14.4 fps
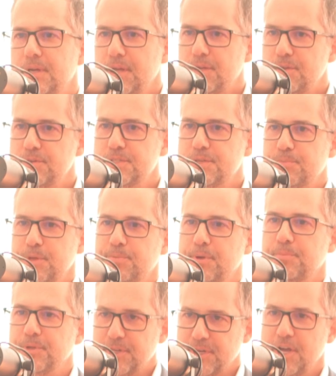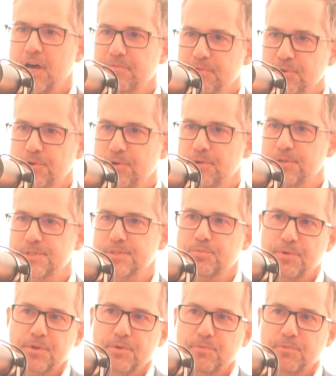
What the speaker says: it used to be people in coveralls with a